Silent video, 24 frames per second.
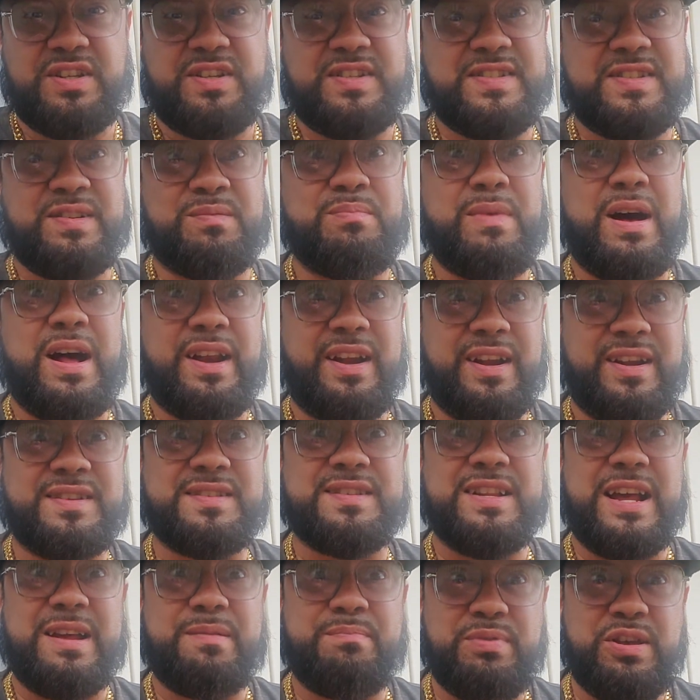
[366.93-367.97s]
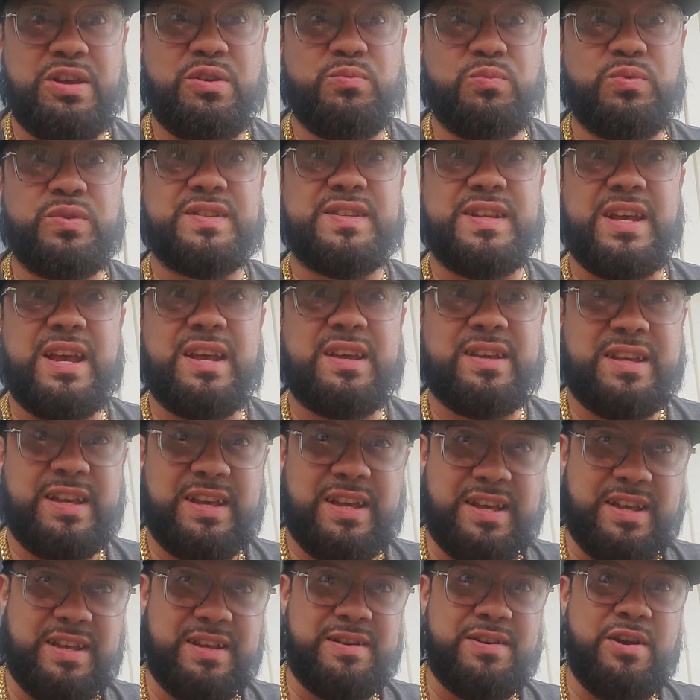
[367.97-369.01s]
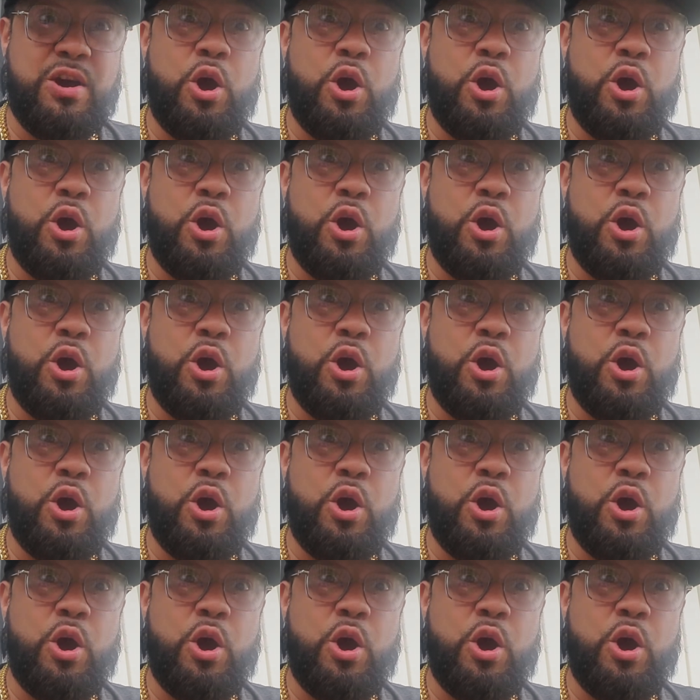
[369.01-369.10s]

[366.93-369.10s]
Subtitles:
Somebody that's like been with Tankhead